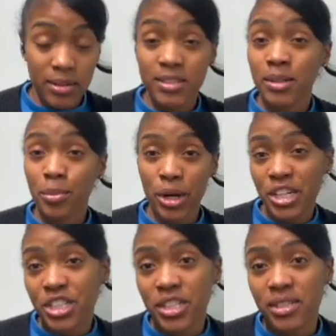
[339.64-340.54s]

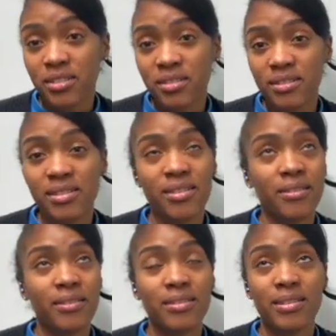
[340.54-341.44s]
Depression,
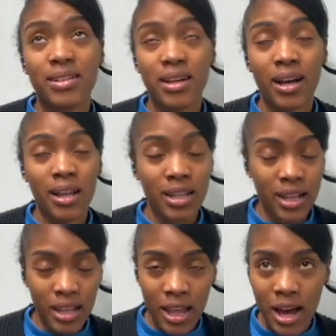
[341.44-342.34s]
a
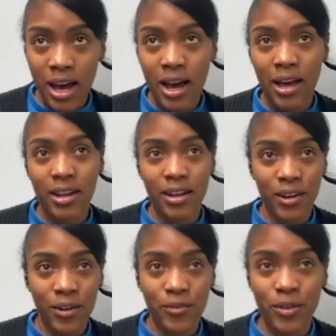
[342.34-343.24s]
lot
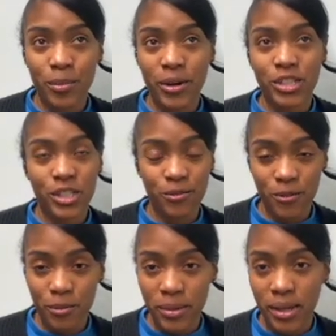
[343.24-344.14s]
of depression
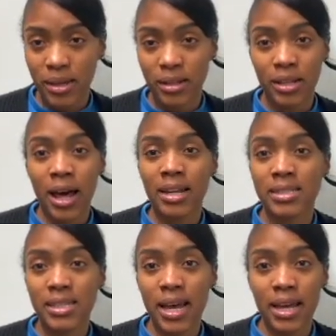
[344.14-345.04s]
for me, a lot of
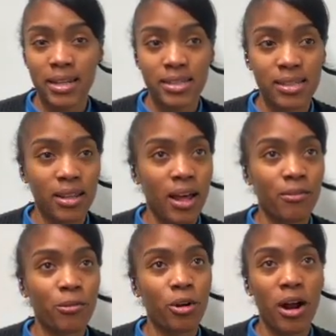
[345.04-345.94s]
sadness, a lot
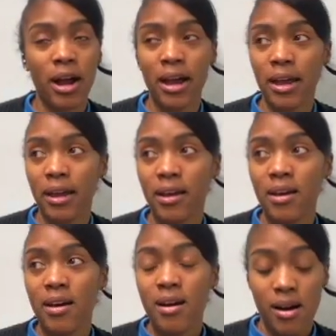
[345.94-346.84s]
of crying.
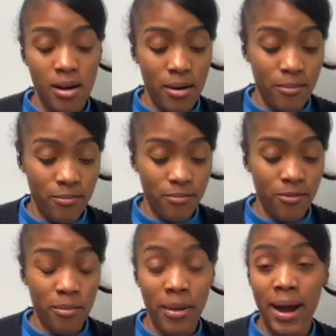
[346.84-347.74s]

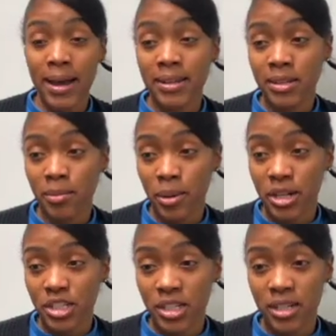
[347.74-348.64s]
For my
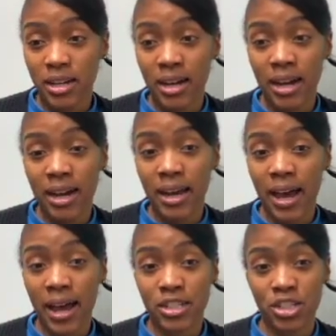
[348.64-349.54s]
depression, I
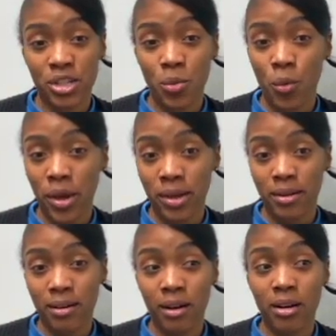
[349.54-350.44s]
actually went
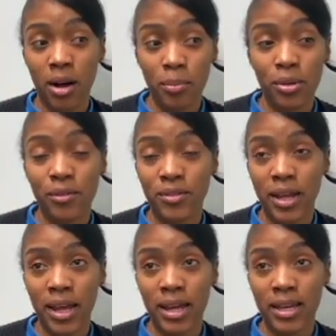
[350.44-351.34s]
a couple of
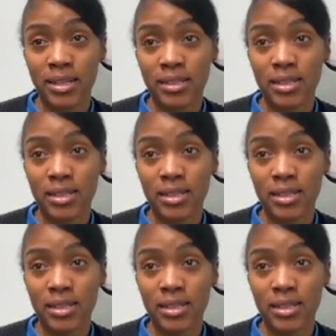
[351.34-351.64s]
days